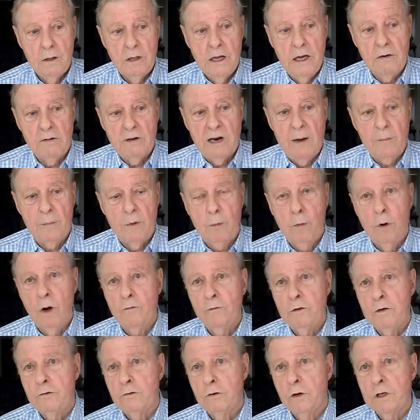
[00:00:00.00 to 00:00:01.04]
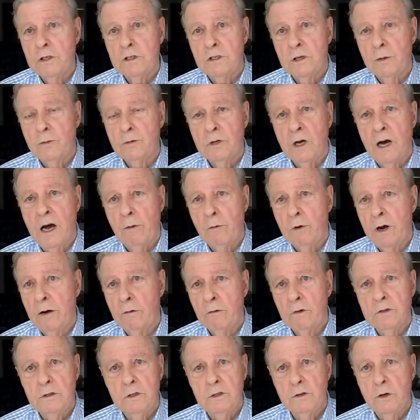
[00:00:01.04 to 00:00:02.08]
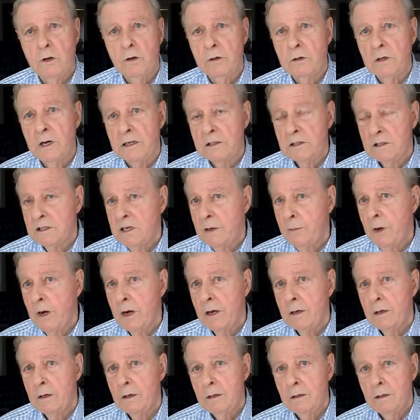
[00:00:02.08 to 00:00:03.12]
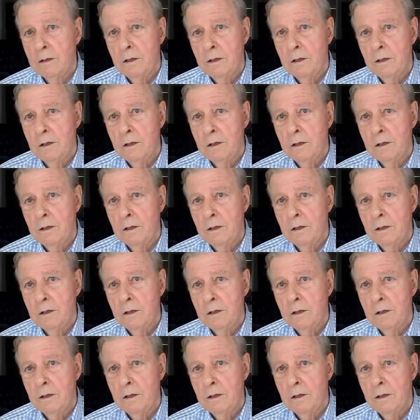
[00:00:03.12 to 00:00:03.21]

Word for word: They drop them off a truck sometime right onto the dirt, not cement.